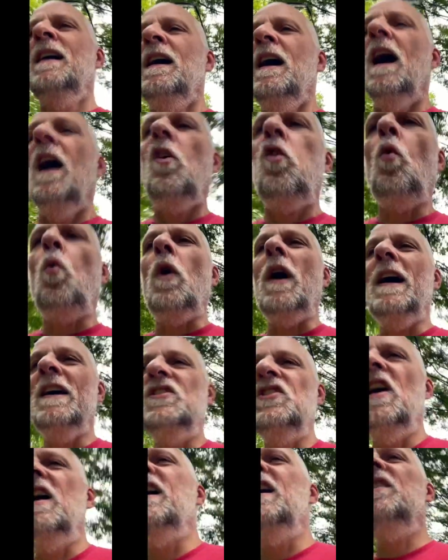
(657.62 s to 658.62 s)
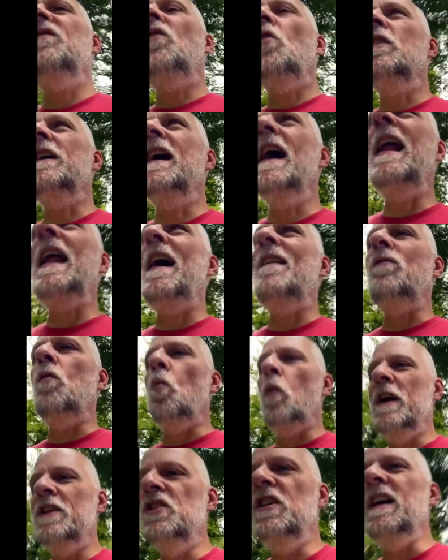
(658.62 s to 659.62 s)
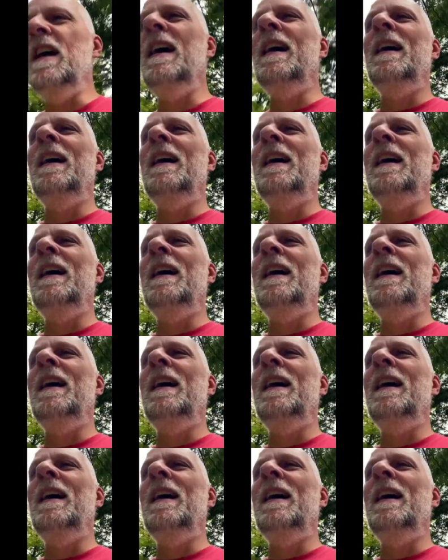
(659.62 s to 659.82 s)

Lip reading: Otherwise, you've already got to have a wedgie